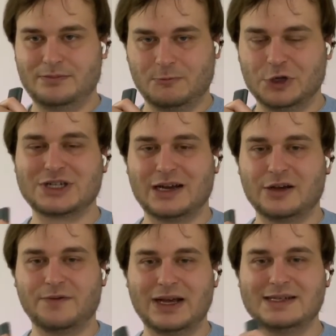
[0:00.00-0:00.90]
which kind
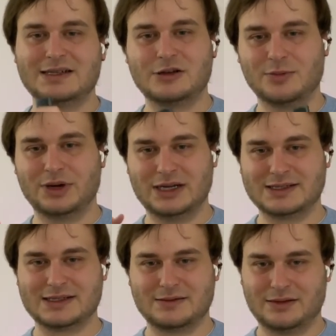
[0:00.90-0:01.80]
of nicely
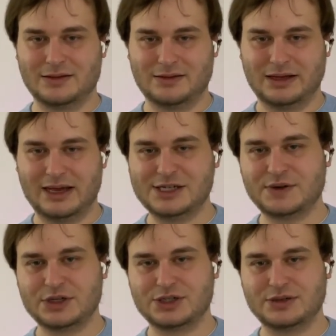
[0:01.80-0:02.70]
combines the hash
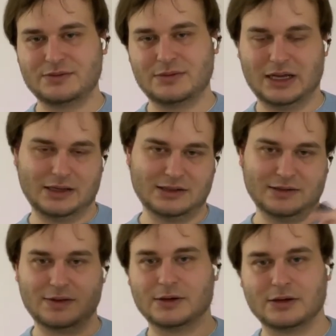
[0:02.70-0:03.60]
function and
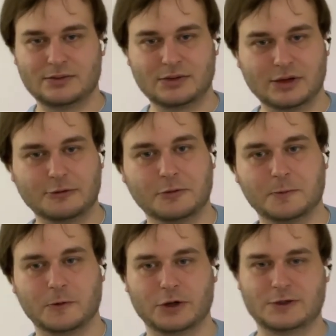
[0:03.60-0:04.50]
the group
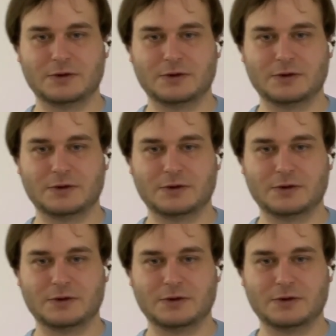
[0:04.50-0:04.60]
world,